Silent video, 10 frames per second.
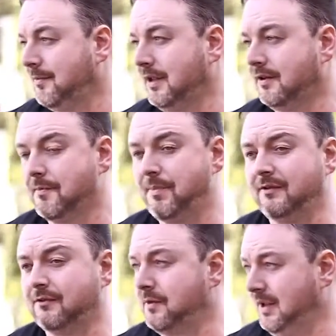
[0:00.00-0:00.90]
I mean, compared
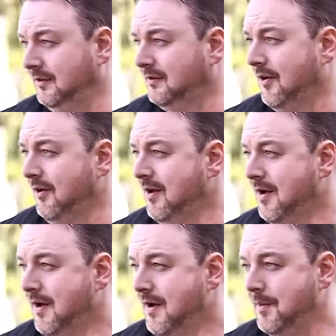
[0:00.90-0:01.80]
to 20 years ago,
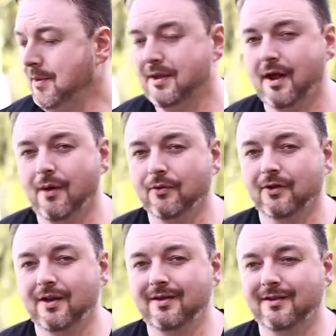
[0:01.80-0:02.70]
I mean,
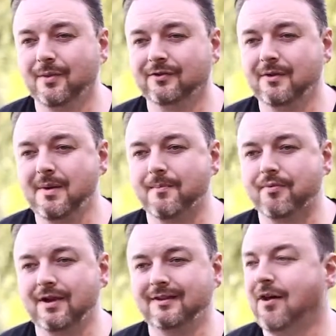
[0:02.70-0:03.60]
we're talking about
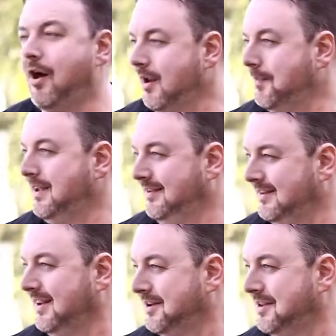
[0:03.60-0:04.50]
pre-dial-up
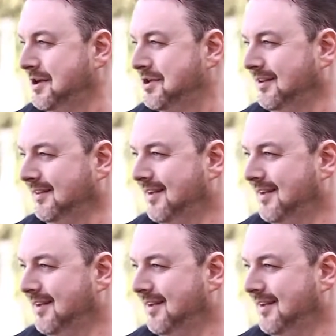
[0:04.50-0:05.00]
internet connection.